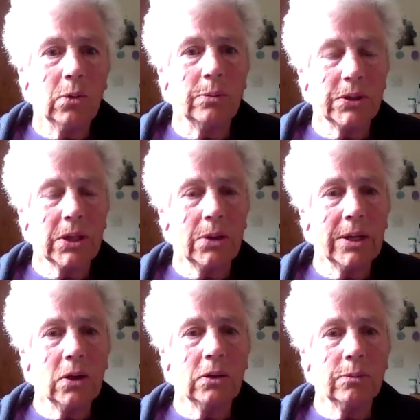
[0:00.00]
what was
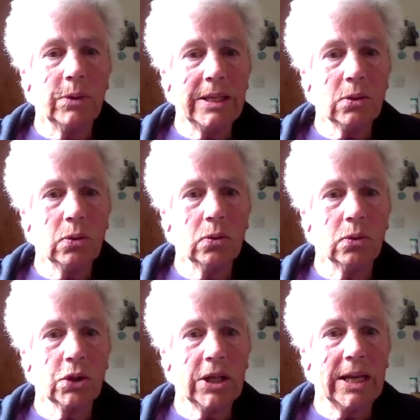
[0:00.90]
going on with these
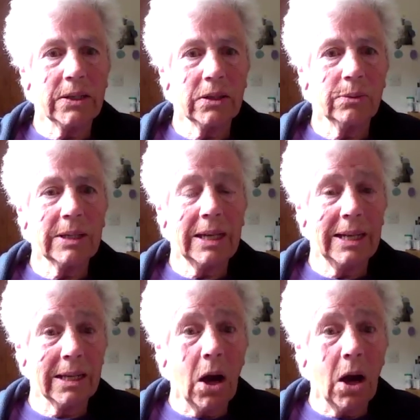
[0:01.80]
Hawk jets that were killing